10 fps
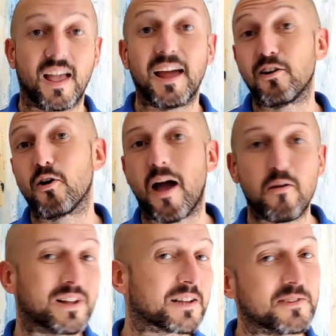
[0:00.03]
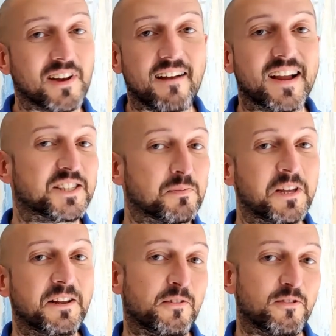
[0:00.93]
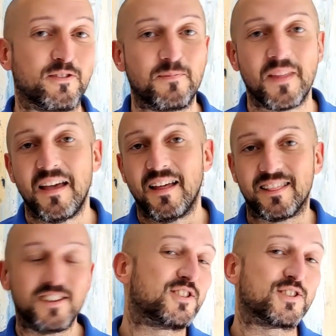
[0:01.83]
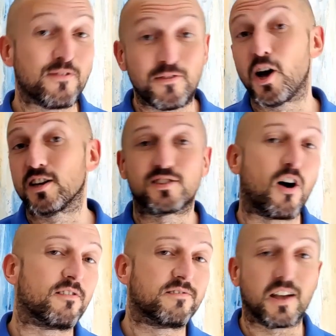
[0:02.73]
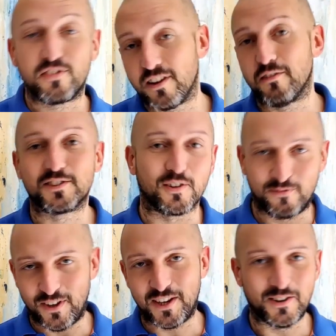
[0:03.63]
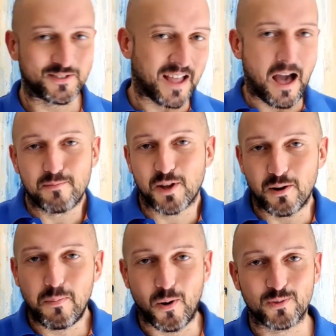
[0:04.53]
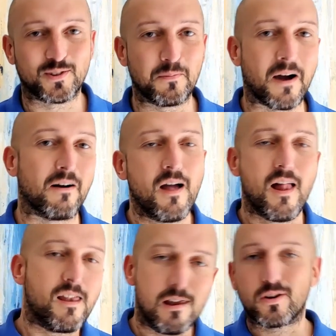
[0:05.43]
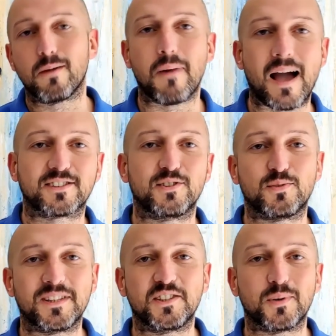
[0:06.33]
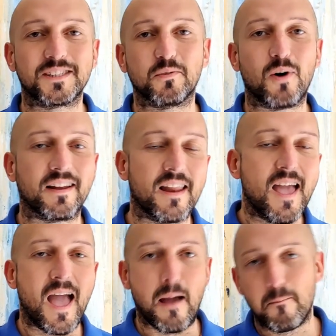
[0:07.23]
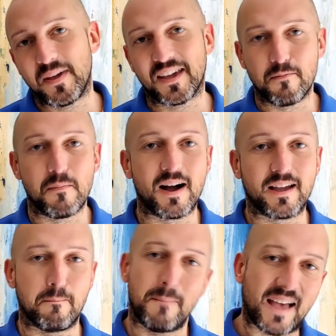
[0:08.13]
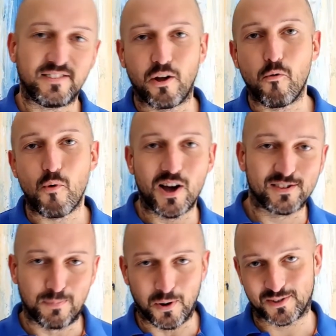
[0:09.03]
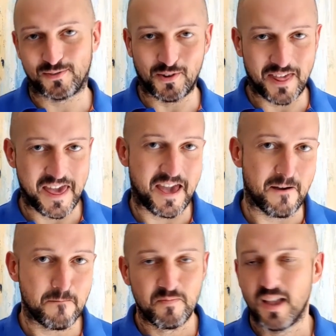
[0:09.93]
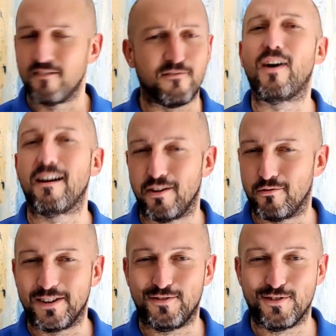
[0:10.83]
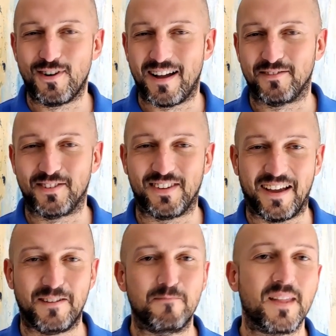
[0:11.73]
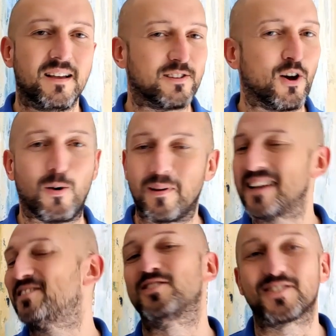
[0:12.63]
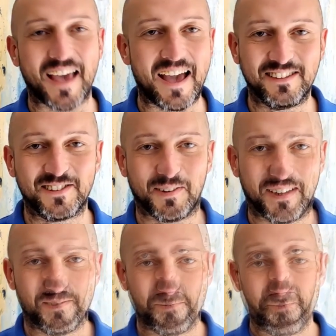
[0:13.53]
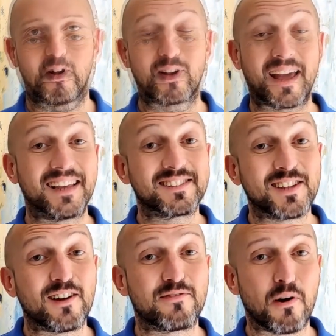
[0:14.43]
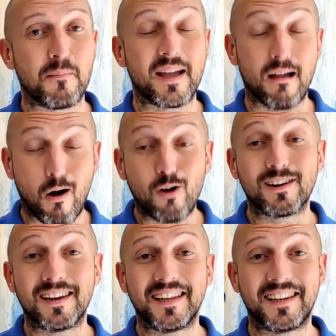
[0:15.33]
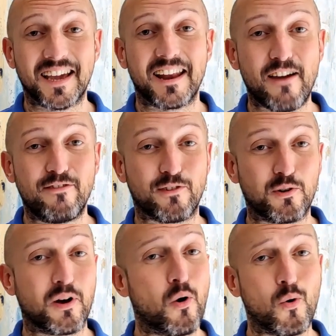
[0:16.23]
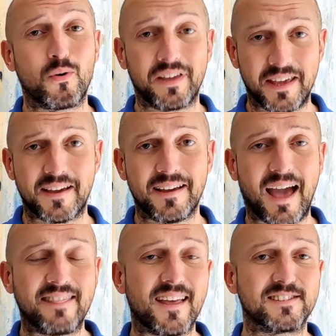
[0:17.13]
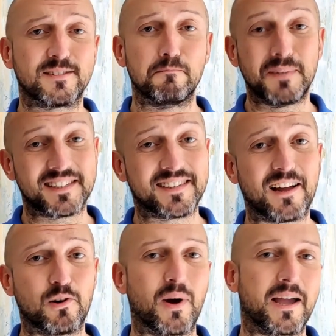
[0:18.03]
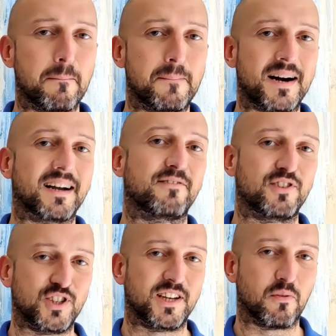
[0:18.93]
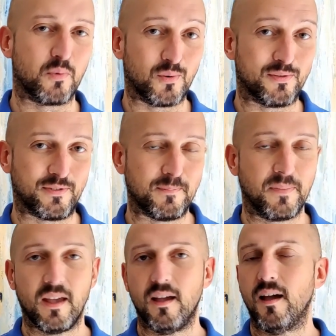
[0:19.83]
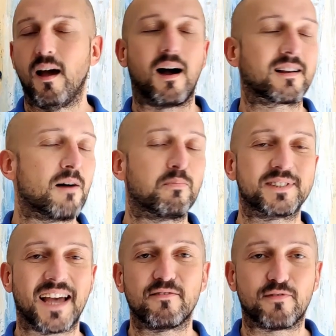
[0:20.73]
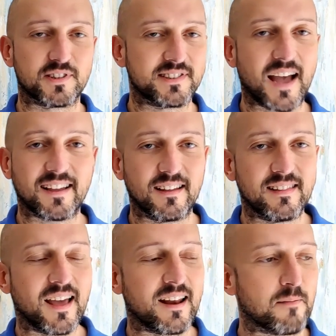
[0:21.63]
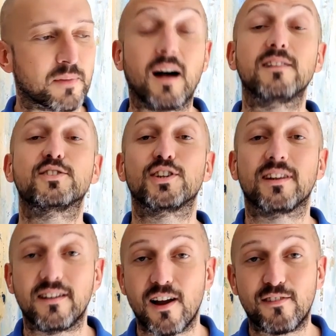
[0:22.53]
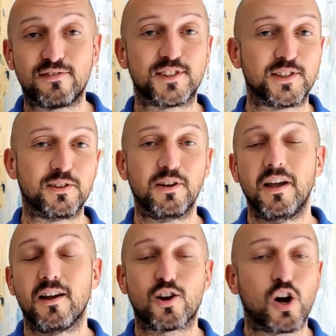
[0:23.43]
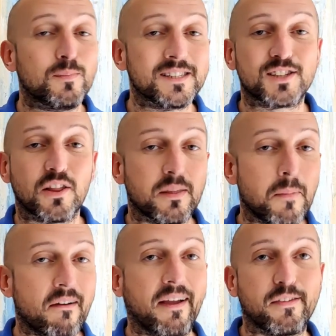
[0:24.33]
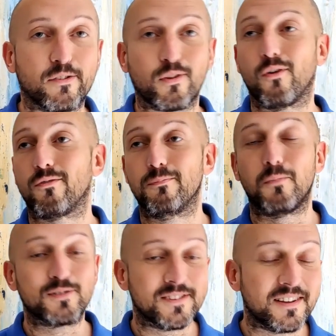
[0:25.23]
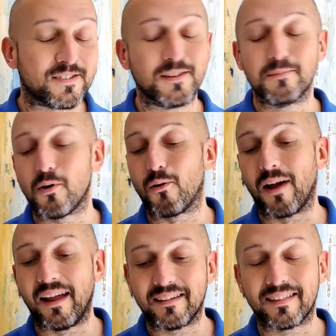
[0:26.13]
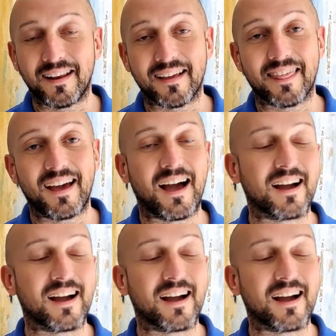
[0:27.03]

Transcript: Hello and welcome to Larry Has Opinions. This is the first of a series of videos that I'm going to post about looking back to 2021 and picking my best and worst books for the year. Very original, I have to say. So let's just get into it. Okay, let's start from my only DNF for the whole year, and that's Mrs. Dalloway by Virginia Woolf. I can't pretend for a second that I'm cultured enough to comment on the merits of modernism or anything like that.